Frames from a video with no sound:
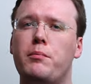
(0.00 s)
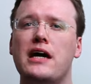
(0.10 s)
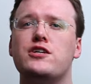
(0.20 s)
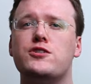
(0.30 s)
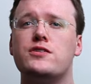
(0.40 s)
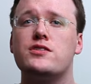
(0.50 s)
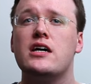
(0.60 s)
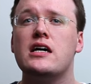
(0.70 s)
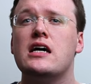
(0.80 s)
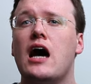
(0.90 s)
patients
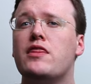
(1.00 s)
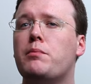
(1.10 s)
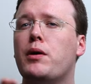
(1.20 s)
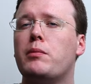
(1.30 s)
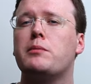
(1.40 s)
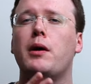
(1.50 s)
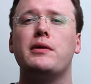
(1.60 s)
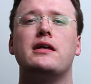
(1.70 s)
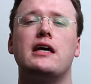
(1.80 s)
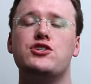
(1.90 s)
and the public
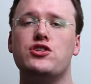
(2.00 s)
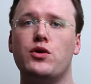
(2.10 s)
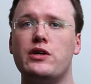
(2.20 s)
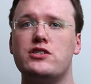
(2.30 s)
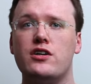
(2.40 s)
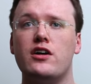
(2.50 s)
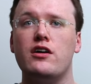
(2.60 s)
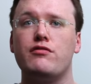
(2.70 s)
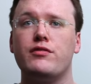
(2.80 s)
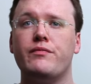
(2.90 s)
population that we
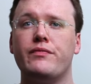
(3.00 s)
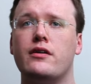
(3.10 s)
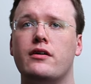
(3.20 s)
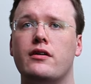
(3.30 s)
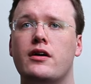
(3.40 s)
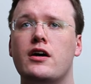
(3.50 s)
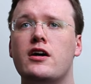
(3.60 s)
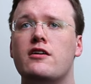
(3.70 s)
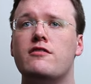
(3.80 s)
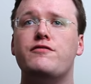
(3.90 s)
serve.
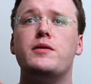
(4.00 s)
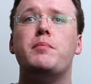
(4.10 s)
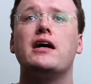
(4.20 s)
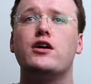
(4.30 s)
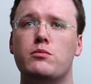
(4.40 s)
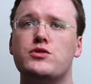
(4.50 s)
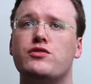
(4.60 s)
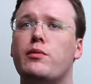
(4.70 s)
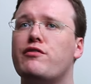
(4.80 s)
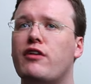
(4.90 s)
Feedback comes
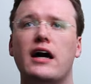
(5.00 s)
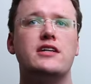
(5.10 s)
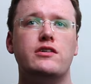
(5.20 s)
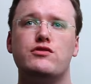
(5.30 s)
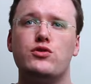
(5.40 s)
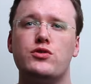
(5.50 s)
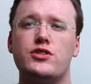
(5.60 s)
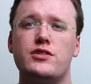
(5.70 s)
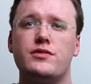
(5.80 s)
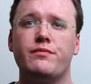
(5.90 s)
from a variety of
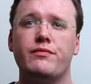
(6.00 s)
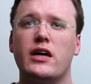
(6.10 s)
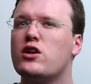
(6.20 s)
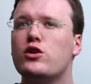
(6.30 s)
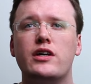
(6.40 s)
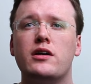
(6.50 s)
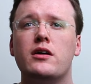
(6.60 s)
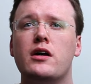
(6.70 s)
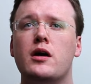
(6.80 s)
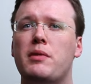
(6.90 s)
sources, including
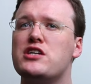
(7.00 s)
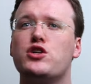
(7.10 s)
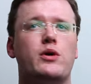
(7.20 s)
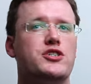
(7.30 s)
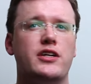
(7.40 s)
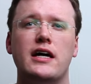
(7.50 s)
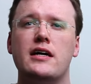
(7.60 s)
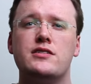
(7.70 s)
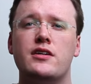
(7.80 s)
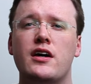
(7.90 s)
patient
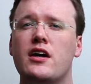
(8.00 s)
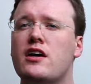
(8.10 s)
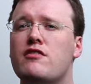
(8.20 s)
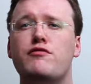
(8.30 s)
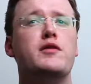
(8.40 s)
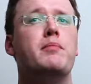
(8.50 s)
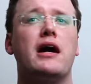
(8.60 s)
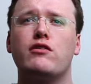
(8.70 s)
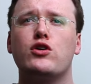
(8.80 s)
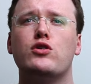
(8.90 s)
questionnaires,
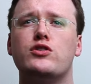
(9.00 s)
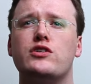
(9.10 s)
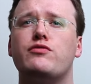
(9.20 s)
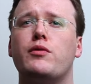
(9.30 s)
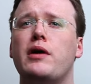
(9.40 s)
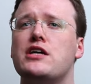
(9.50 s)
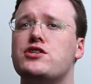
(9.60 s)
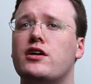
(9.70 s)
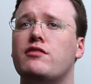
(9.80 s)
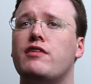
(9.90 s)
feedback recorded from
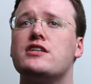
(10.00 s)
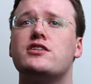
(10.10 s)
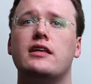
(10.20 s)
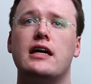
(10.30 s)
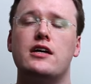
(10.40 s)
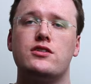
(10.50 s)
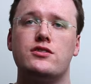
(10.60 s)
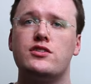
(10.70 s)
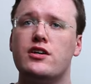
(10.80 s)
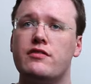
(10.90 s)
patient advice and liaison
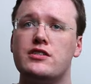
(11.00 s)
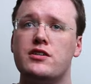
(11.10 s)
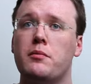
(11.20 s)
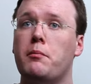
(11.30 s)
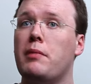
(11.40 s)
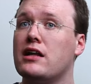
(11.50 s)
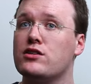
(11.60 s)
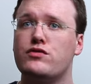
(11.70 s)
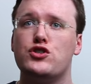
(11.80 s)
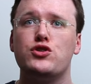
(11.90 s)
service, PALS
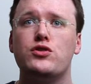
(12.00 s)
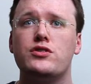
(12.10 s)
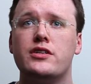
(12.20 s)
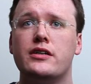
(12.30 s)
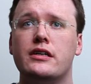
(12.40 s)
for short,